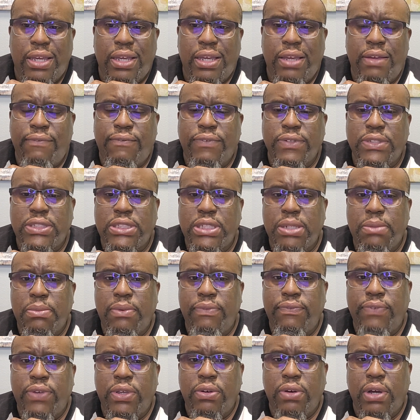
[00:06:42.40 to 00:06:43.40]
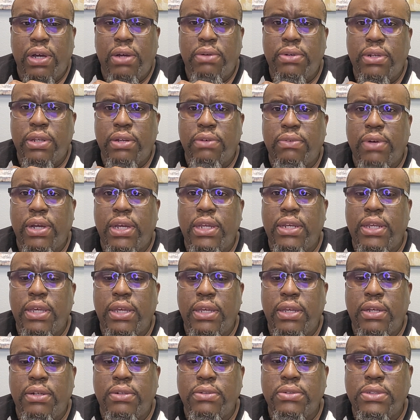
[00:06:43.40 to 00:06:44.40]
And for some of you out there right
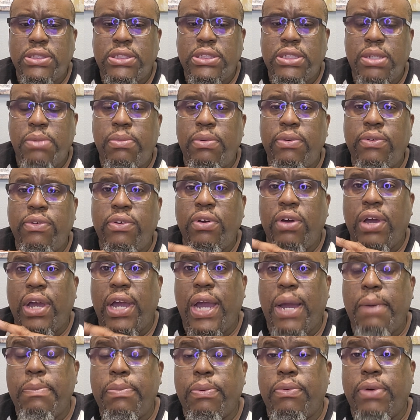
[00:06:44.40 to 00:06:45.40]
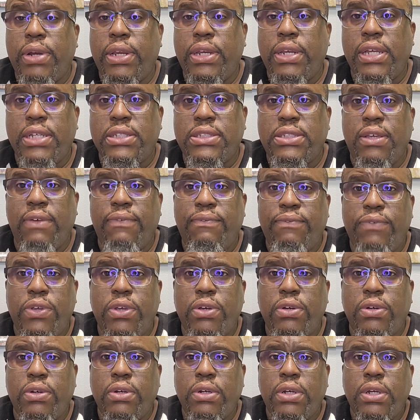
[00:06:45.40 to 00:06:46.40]
now, some of you are operating as if
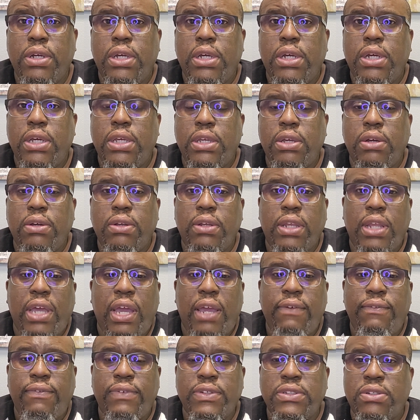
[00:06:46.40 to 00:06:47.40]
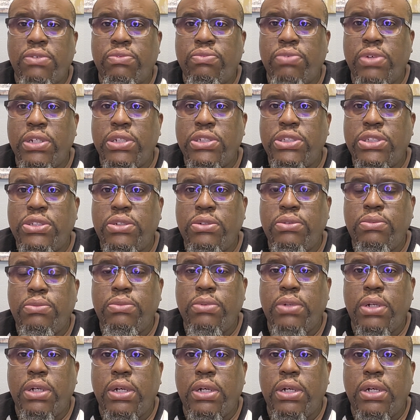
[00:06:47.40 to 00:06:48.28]
your life is a run and shoot